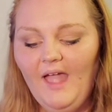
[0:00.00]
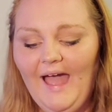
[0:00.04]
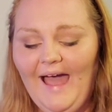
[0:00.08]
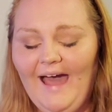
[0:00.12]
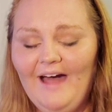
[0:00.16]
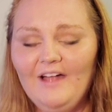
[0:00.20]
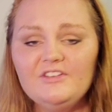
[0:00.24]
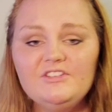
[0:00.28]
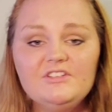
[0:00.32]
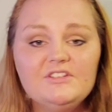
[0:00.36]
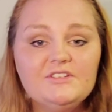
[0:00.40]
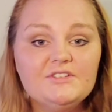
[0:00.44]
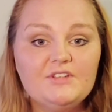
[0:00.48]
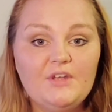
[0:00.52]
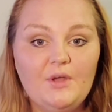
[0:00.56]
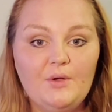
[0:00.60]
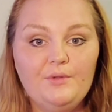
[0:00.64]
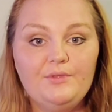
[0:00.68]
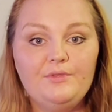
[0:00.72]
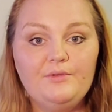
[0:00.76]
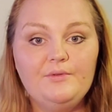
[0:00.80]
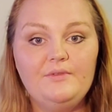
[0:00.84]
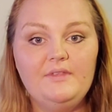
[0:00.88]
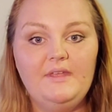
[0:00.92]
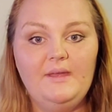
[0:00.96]
I'll just go
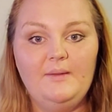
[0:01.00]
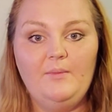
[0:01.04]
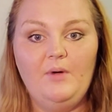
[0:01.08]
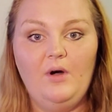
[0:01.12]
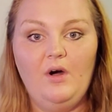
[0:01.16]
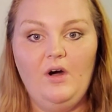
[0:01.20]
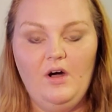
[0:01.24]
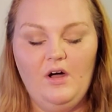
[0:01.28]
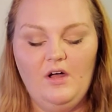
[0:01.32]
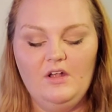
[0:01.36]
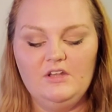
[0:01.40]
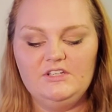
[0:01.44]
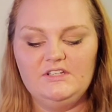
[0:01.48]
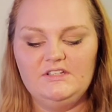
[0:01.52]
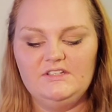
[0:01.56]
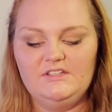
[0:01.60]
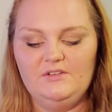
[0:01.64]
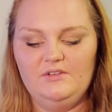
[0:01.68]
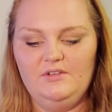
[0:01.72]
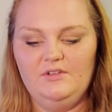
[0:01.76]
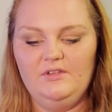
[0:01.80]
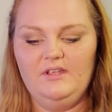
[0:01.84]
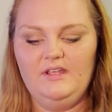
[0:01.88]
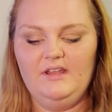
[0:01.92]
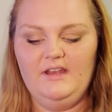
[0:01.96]
through them all just
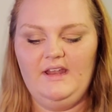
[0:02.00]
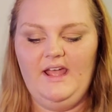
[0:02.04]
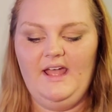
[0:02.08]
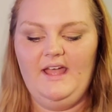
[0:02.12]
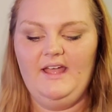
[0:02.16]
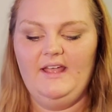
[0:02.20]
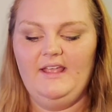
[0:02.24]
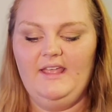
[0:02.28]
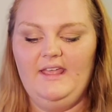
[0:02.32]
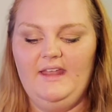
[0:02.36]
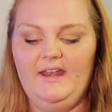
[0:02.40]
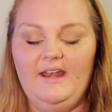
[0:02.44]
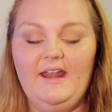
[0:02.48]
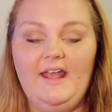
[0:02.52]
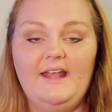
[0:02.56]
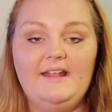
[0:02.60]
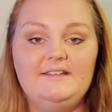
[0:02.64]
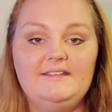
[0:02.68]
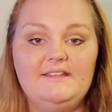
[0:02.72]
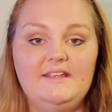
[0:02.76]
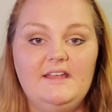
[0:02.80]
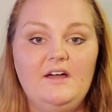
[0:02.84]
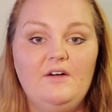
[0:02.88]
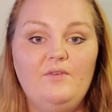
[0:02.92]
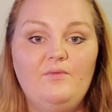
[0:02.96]
so you can get an
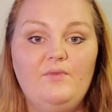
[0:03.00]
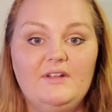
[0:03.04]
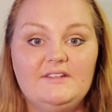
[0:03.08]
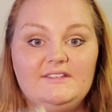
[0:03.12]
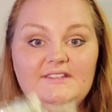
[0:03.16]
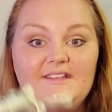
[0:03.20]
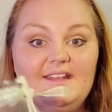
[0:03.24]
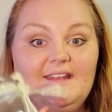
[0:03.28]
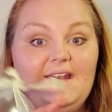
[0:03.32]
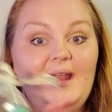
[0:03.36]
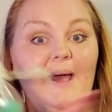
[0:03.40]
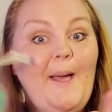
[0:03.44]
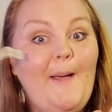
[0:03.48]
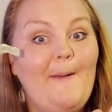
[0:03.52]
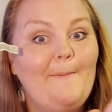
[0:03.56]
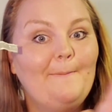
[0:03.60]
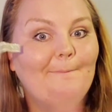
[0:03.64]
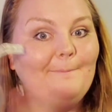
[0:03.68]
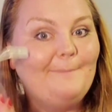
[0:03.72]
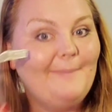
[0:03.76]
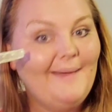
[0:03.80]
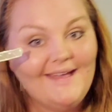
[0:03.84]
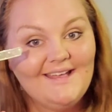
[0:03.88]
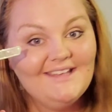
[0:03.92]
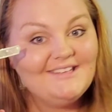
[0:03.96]
idea of what's in
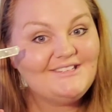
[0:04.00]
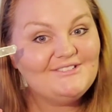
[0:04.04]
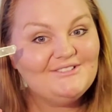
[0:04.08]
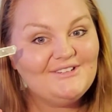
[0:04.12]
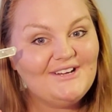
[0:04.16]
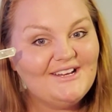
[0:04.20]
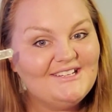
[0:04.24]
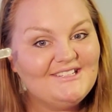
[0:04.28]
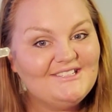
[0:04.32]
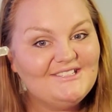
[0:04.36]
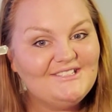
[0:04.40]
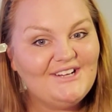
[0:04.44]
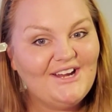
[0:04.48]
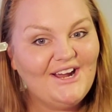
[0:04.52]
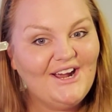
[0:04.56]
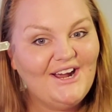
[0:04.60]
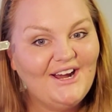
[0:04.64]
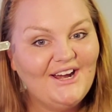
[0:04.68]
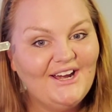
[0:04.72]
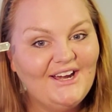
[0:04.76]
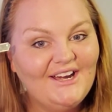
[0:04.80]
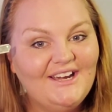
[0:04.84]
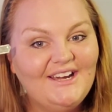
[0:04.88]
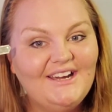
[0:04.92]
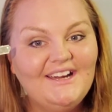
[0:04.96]
my stress
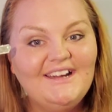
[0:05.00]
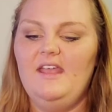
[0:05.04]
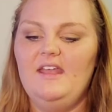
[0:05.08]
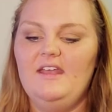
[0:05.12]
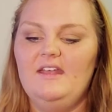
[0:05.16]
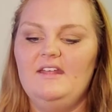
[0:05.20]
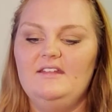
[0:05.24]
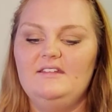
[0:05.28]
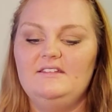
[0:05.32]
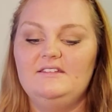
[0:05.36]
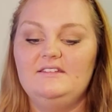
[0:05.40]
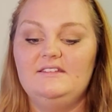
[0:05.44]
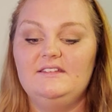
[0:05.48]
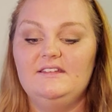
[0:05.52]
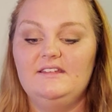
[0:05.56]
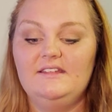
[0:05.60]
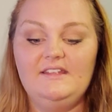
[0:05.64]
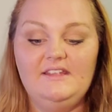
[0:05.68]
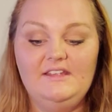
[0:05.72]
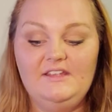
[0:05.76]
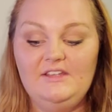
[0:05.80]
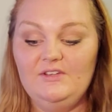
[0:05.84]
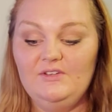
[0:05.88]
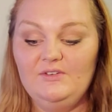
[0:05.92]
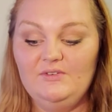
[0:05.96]
jar. And
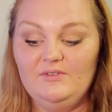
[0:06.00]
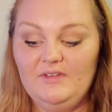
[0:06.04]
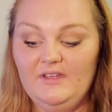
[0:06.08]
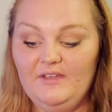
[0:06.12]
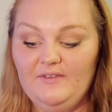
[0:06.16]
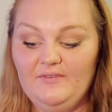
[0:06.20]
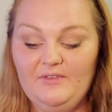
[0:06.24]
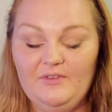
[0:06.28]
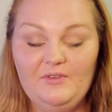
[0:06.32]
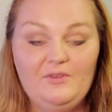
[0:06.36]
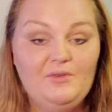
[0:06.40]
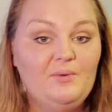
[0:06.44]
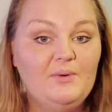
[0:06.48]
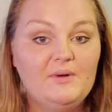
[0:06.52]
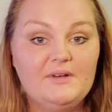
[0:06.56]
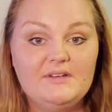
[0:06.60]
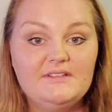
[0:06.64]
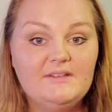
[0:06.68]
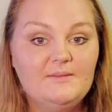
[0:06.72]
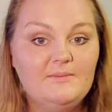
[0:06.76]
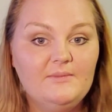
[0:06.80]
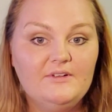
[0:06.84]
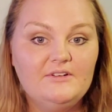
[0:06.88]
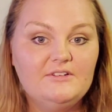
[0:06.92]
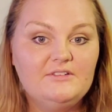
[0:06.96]
if you are
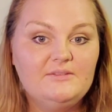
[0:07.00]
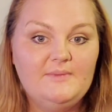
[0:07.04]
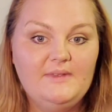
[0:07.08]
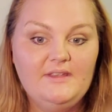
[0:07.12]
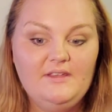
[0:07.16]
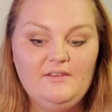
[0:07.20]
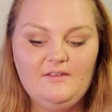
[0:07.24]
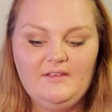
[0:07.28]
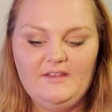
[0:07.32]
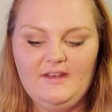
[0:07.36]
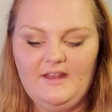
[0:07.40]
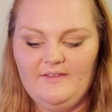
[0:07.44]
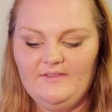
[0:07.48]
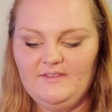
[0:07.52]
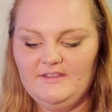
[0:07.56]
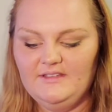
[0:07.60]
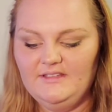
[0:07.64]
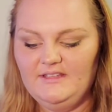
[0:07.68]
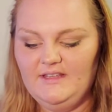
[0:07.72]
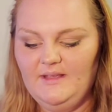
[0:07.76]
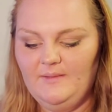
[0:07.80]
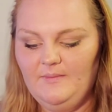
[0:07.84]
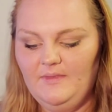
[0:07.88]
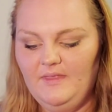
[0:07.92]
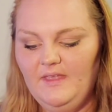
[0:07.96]
similar to me, you can have the
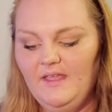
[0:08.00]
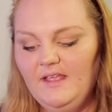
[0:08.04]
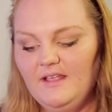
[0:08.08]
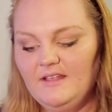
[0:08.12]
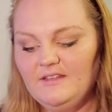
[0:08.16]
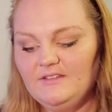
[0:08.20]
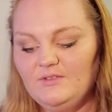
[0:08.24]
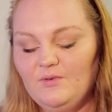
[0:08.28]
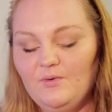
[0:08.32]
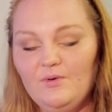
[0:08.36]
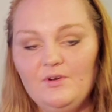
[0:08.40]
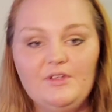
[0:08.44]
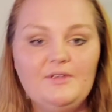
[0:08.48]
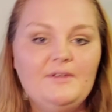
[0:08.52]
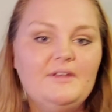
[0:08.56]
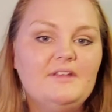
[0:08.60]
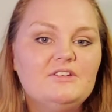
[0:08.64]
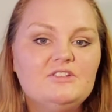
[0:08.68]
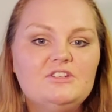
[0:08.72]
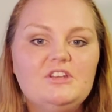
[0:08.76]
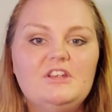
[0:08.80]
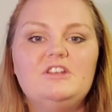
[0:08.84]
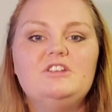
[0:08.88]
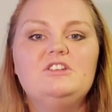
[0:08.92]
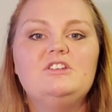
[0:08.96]
same things, or you can
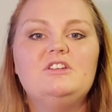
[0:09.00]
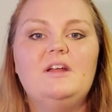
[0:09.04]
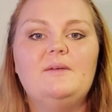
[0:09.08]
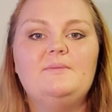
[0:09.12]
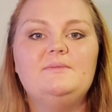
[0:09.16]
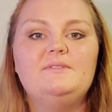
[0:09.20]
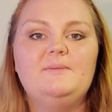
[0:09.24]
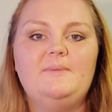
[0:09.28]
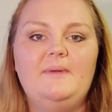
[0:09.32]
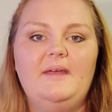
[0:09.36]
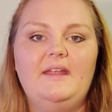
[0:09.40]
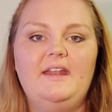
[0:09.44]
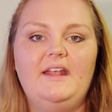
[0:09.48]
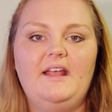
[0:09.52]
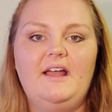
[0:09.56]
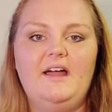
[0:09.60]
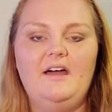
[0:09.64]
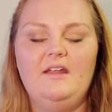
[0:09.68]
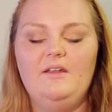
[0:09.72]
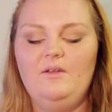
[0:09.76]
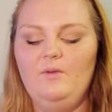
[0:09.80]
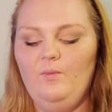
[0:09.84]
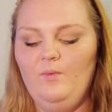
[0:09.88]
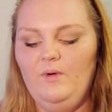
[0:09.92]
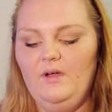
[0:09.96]
change it up depending
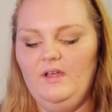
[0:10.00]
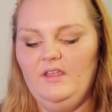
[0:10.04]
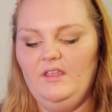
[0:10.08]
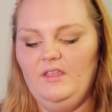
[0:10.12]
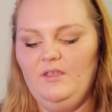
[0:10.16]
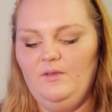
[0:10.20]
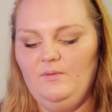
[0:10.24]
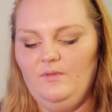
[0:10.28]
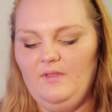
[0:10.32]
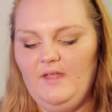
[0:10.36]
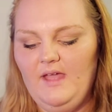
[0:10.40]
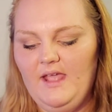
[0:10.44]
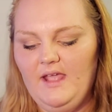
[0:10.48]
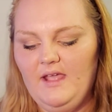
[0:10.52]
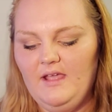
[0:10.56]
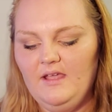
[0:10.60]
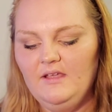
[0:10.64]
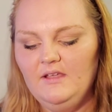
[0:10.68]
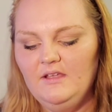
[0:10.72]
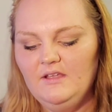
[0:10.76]
on what you like.